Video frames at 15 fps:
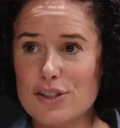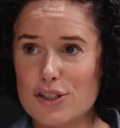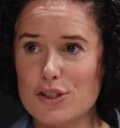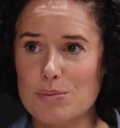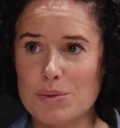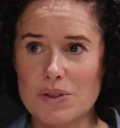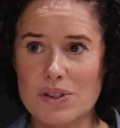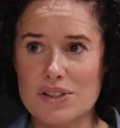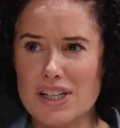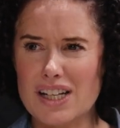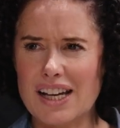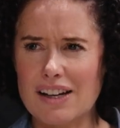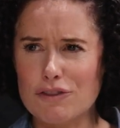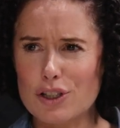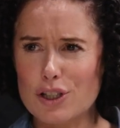the smoothie is going
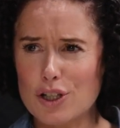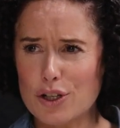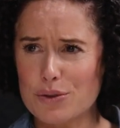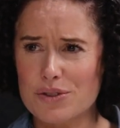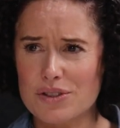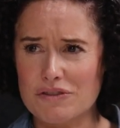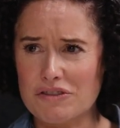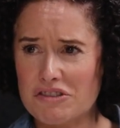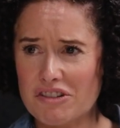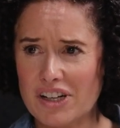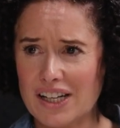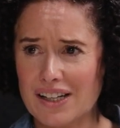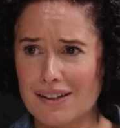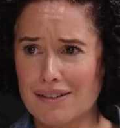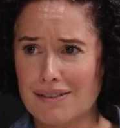to have loads of
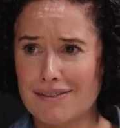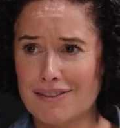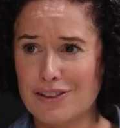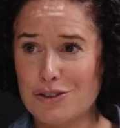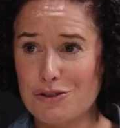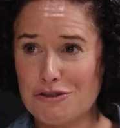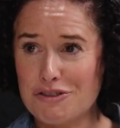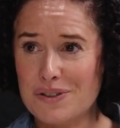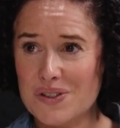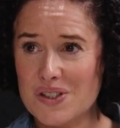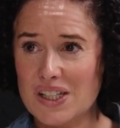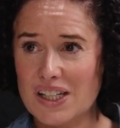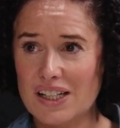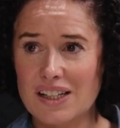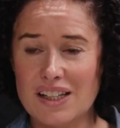great
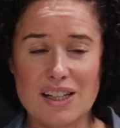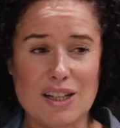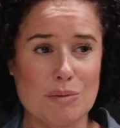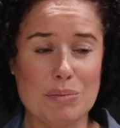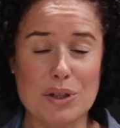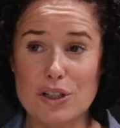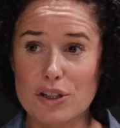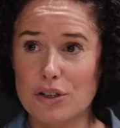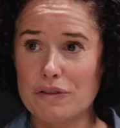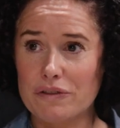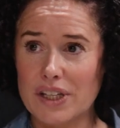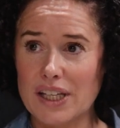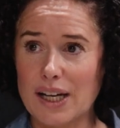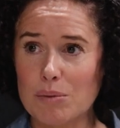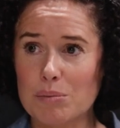nutrients in, but go for
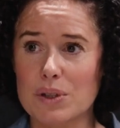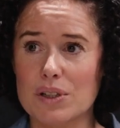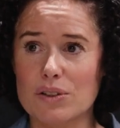the apple.